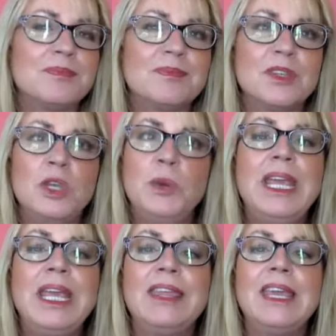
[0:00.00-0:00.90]

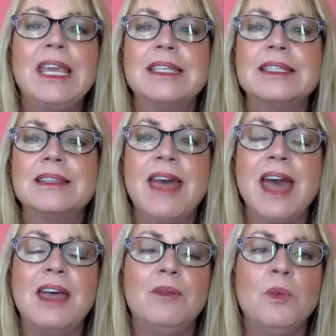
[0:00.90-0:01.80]
unique things
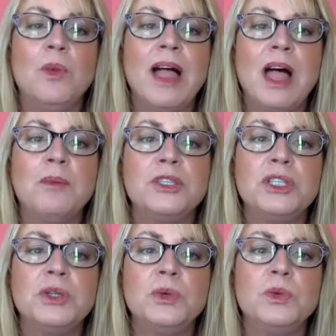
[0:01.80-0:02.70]
that will help
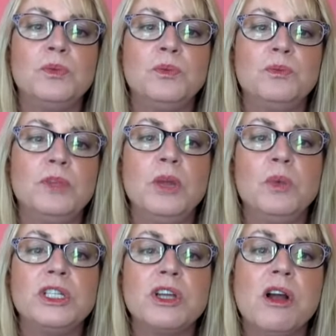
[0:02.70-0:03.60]
to,
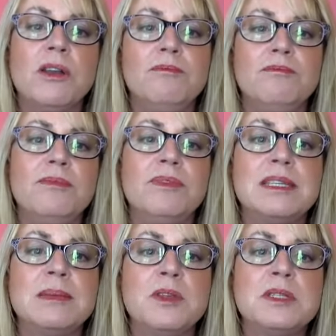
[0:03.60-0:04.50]
retard
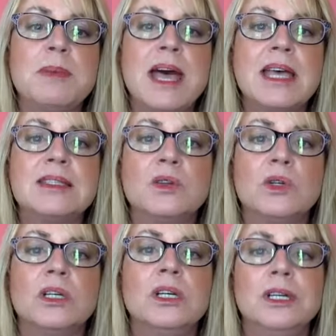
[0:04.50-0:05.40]
some of those pests
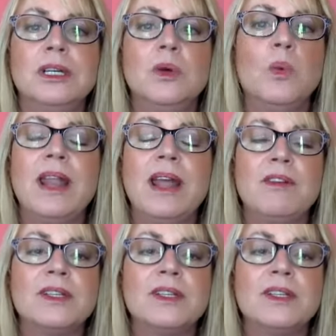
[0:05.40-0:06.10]
or whatever.